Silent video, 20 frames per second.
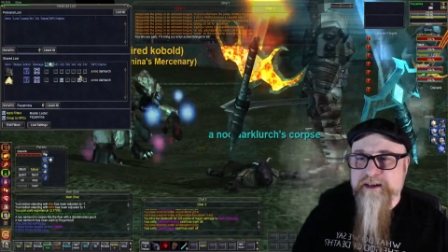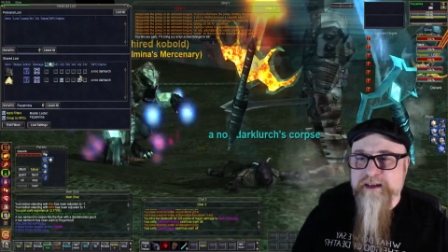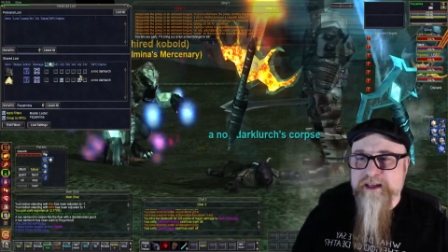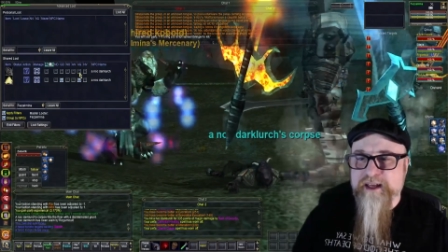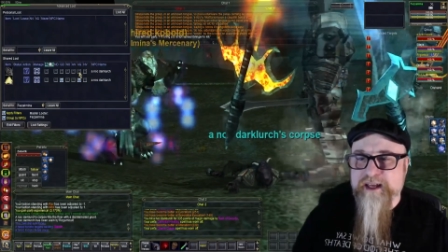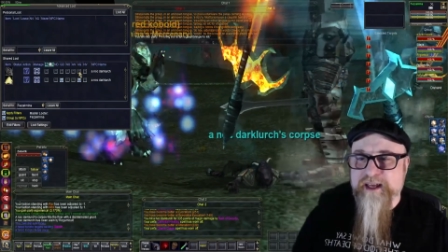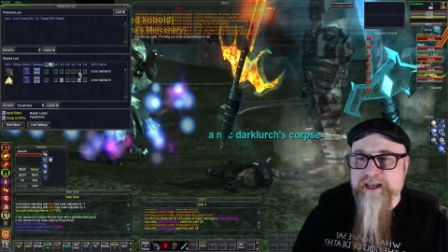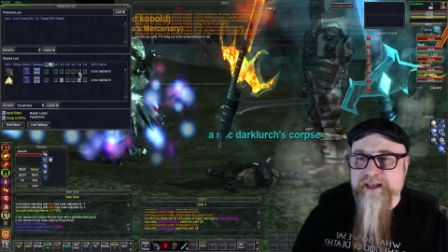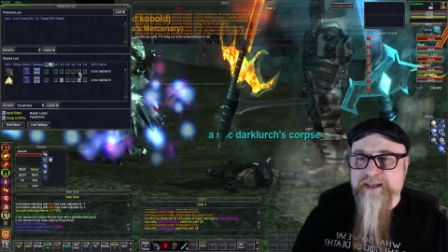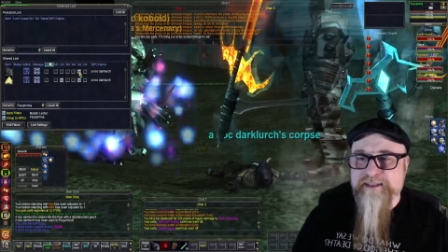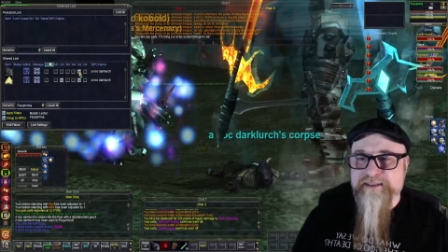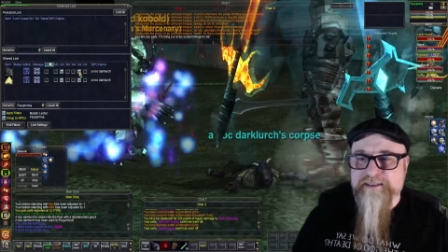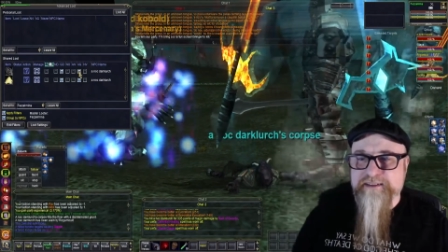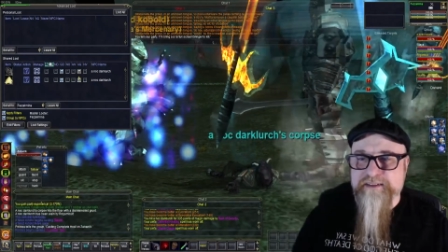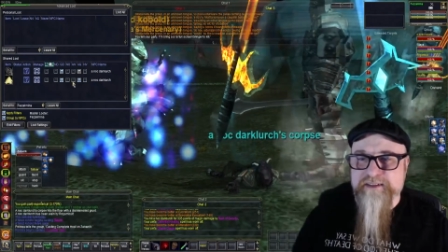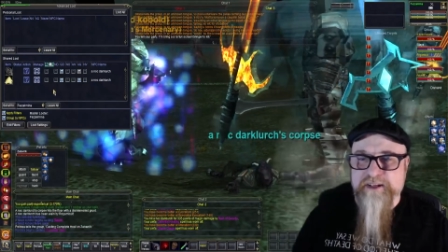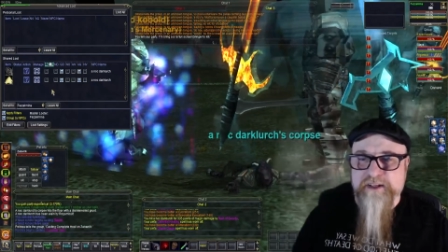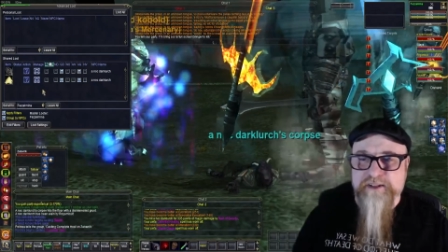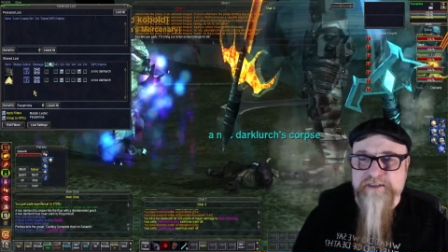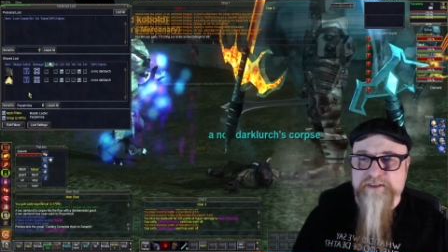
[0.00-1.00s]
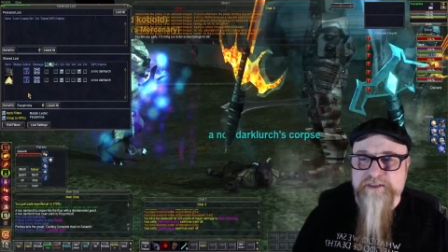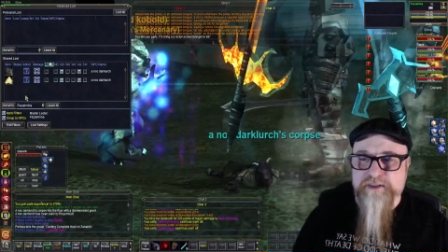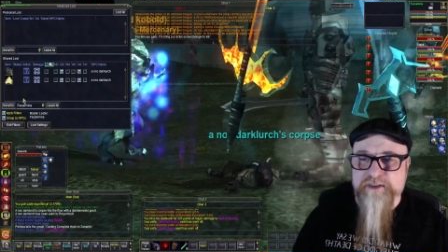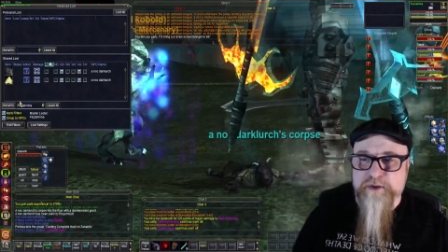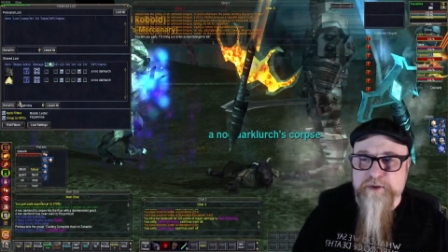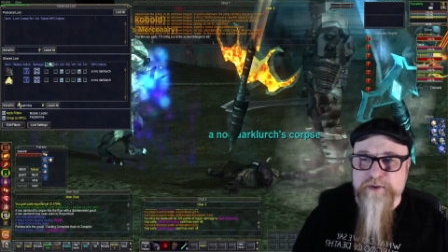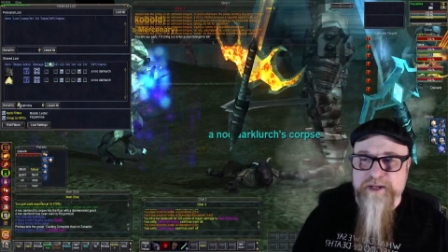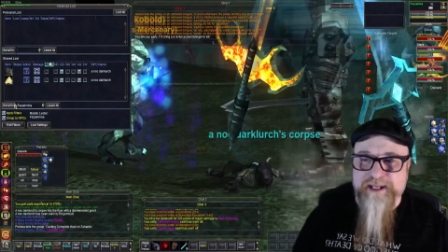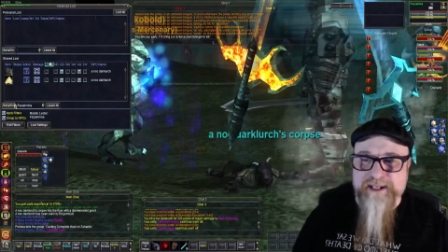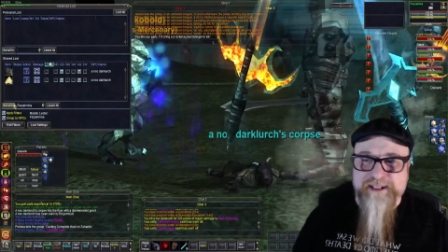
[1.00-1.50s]
And there's
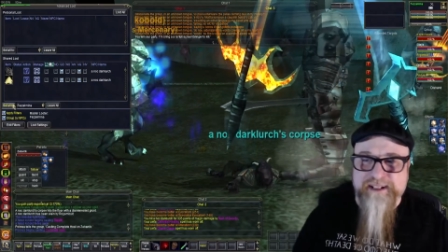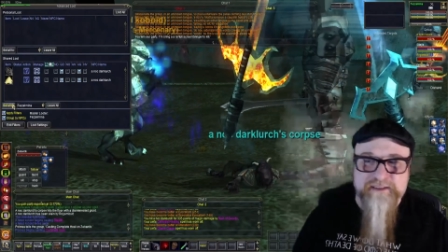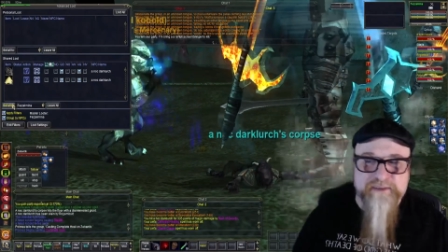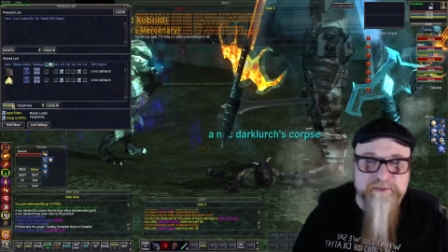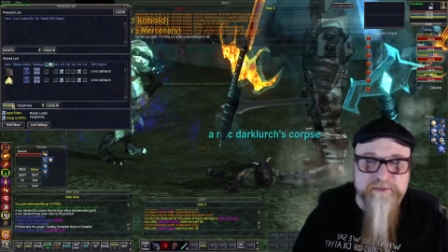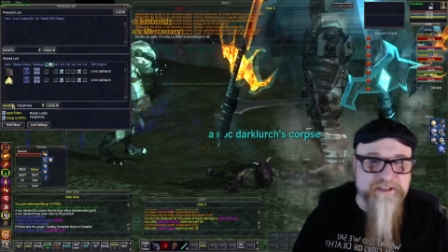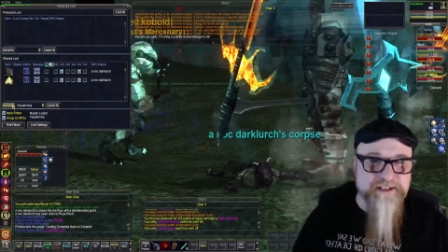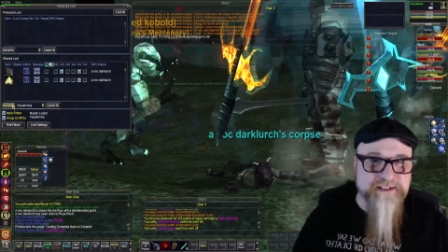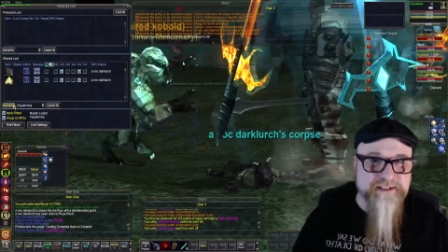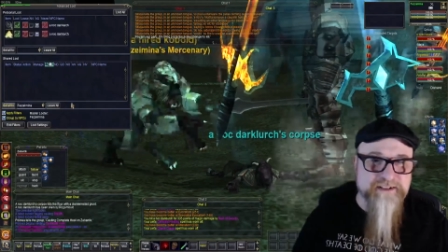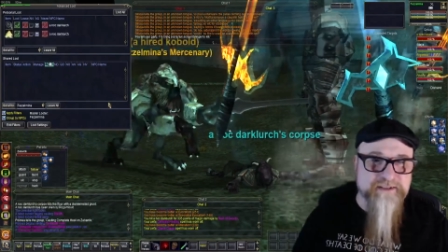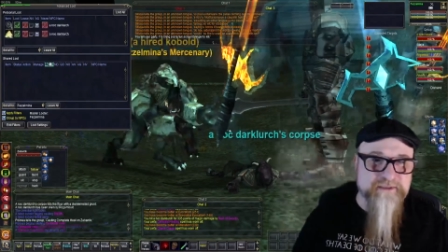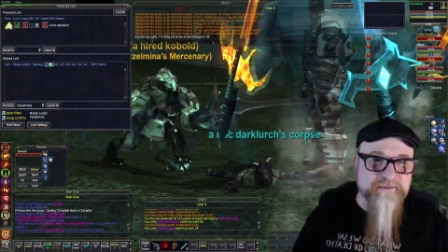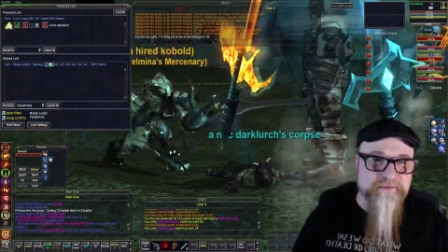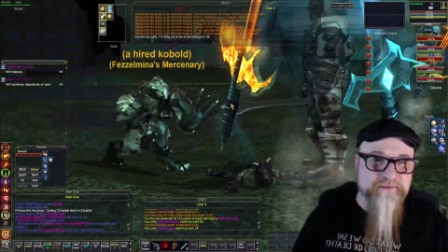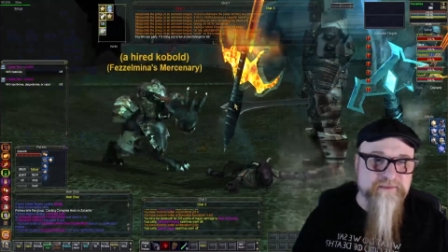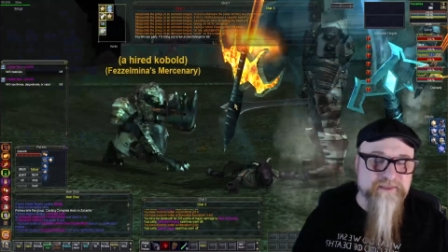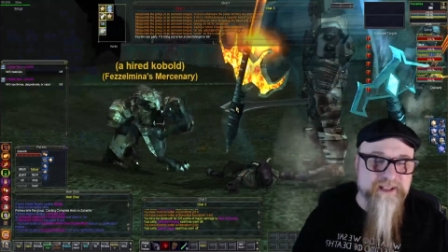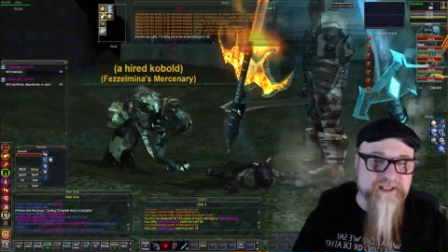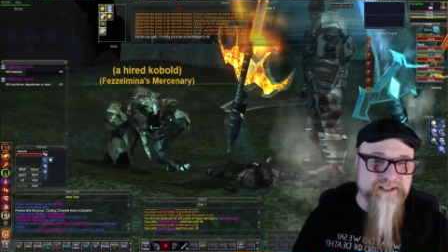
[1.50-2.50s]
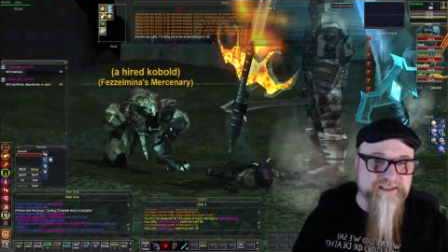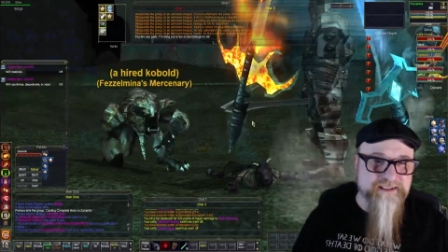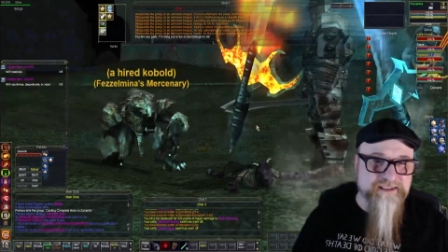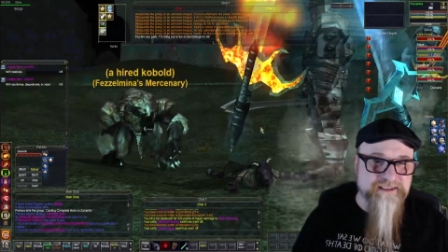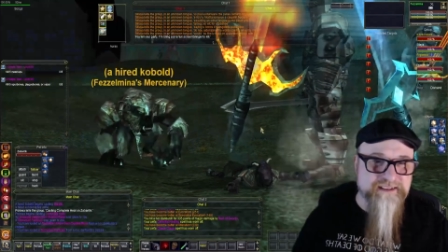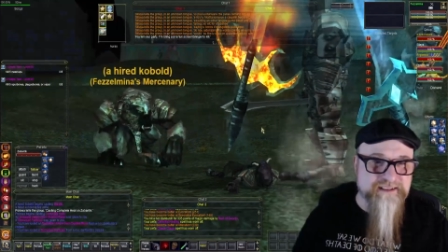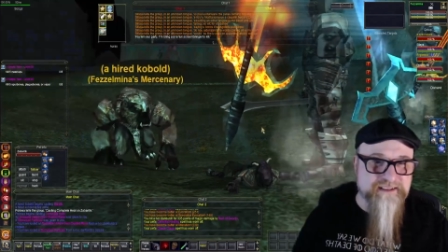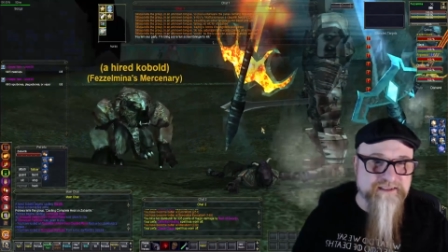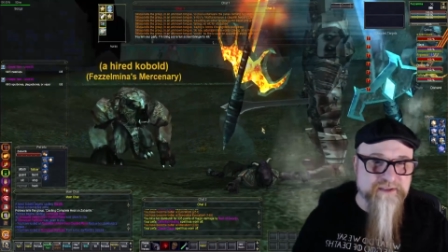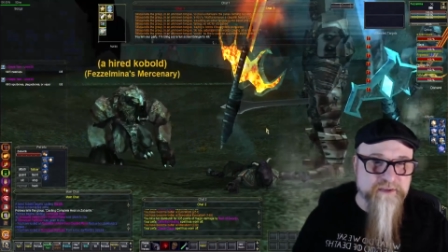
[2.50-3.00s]
also a Twitter and a
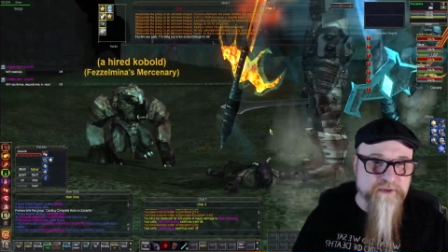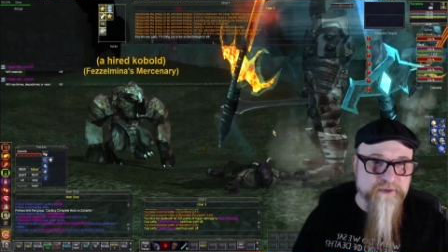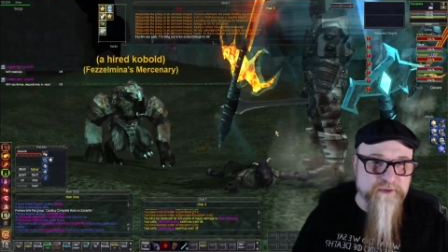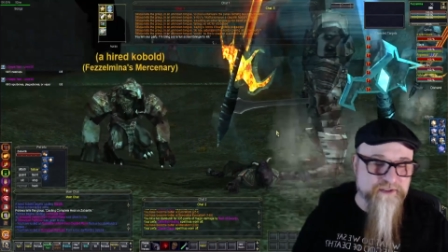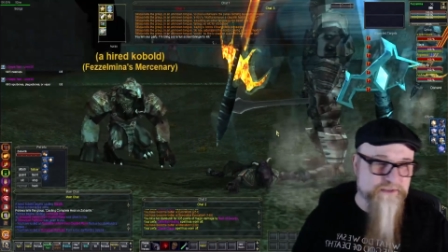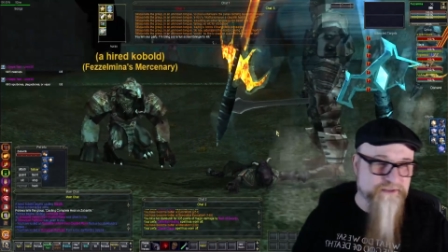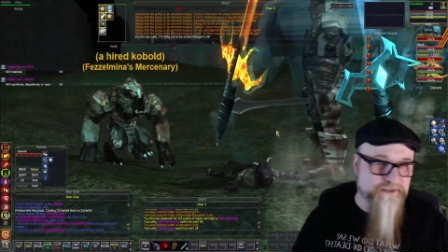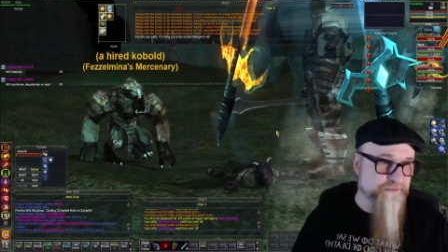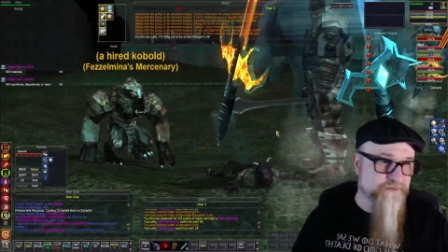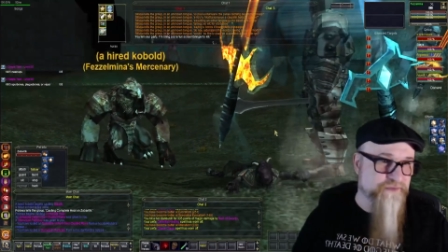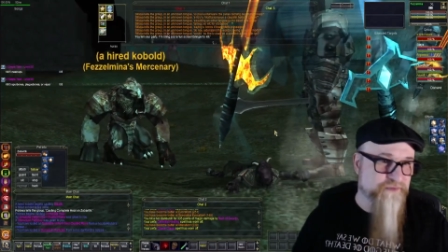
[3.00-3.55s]
Discord.